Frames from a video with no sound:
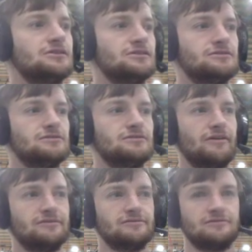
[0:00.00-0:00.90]
We have
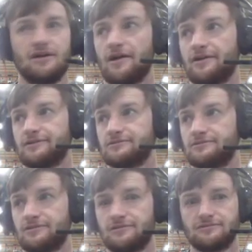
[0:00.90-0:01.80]
Twigs staring him in
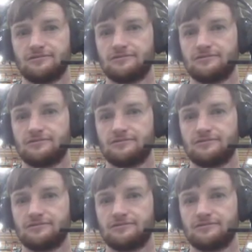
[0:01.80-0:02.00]
the eye.